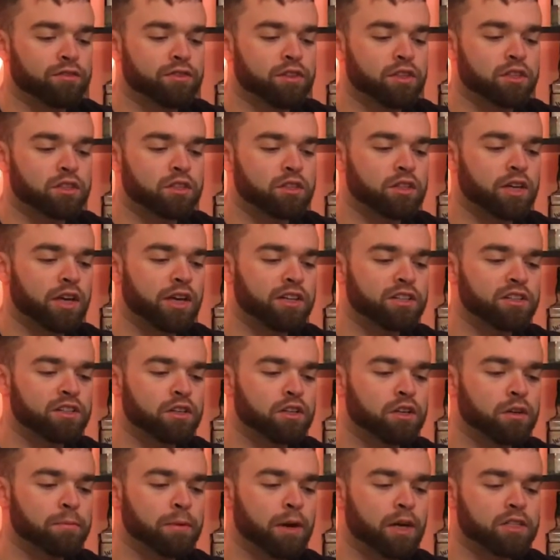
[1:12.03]
if this takes
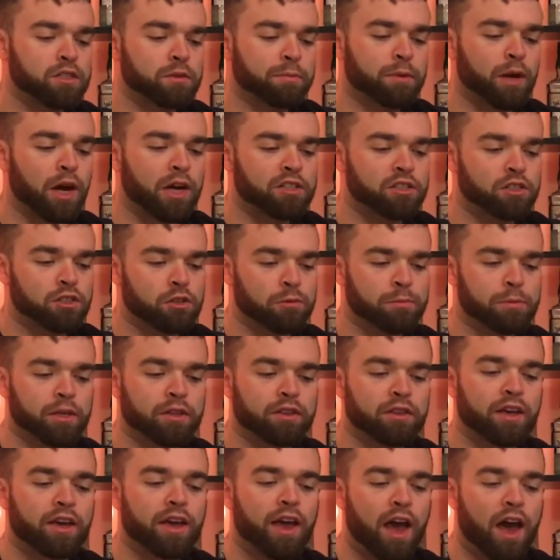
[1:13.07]
you by surprise a little
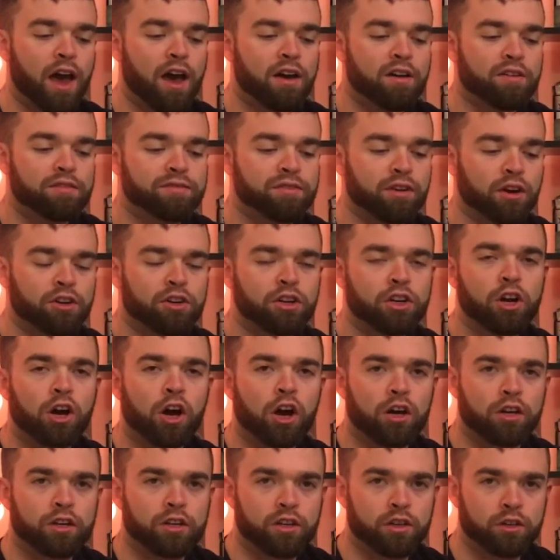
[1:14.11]
bit, they have
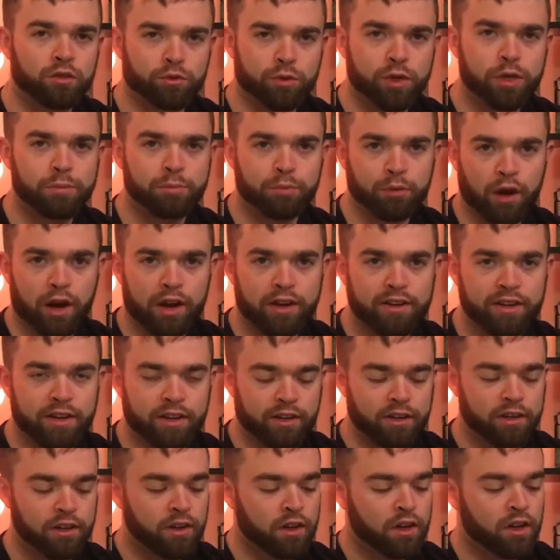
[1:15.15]
undergone a
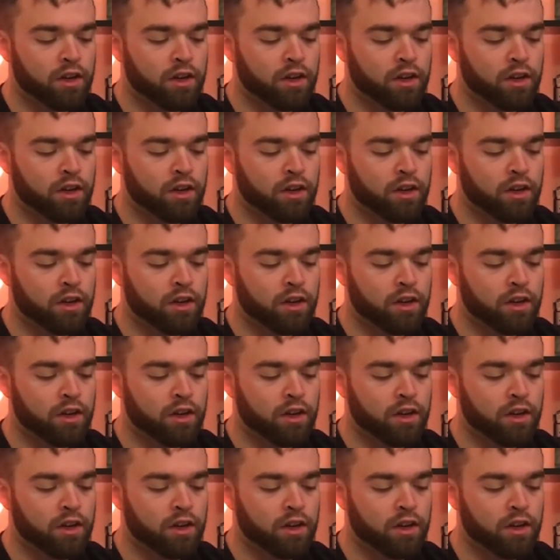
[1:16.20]
rebranding,